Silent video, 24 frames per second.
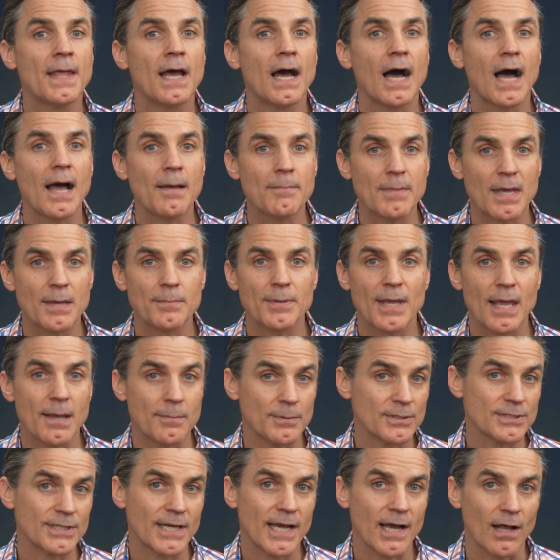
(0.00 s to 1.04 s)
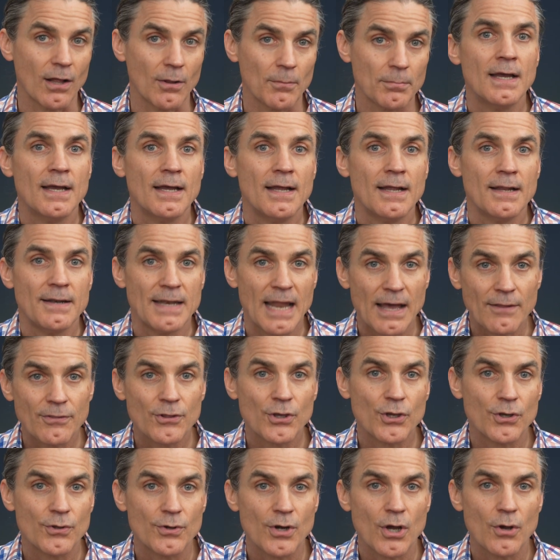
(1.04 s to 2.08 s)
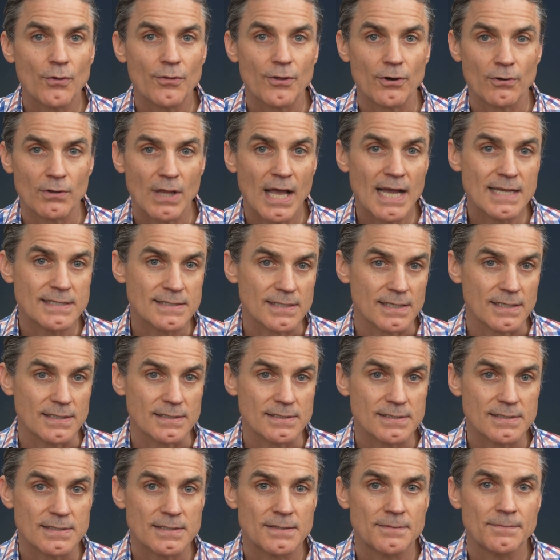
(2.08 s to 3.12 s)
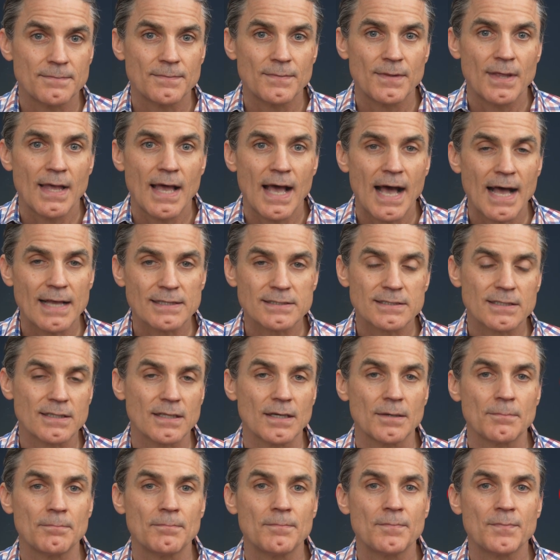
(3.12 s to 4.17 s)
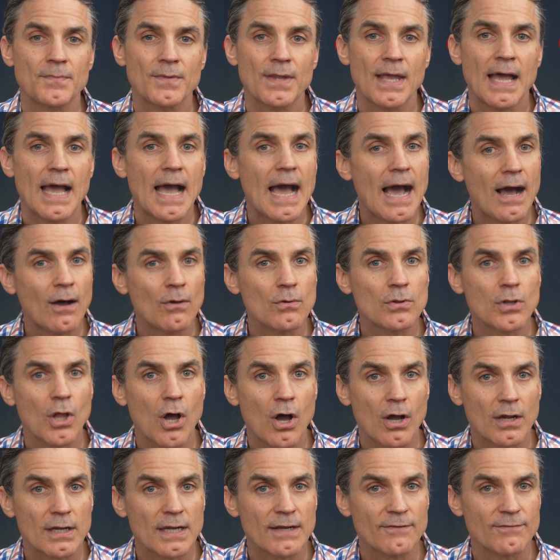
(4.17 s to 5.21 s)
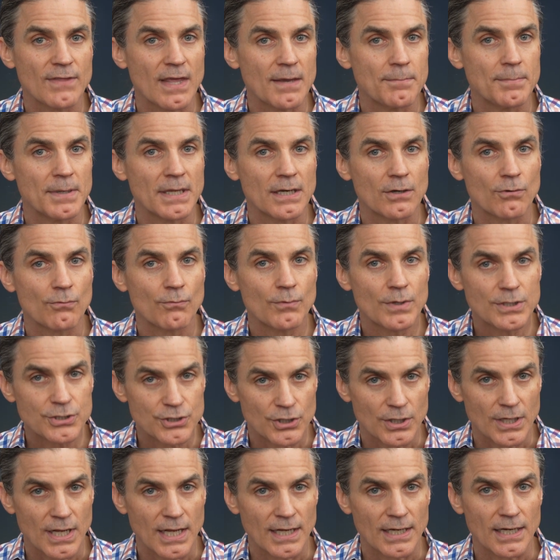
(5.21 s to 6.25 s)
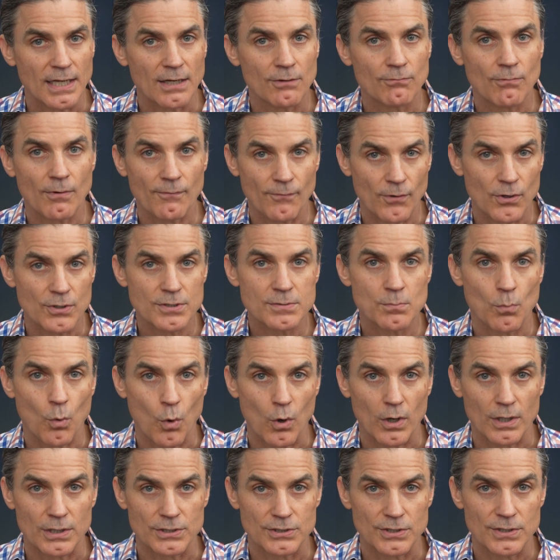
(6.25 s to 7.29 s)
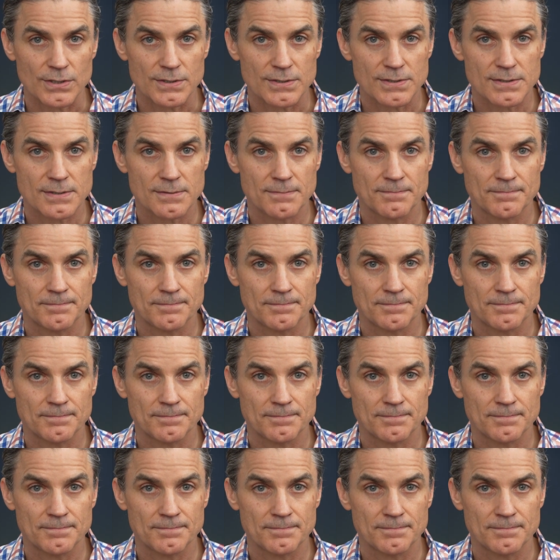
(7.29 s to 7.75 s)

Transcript: I may be able to help. Now that you know they're licensed, ask them, how long have they been originating reverse mortgages?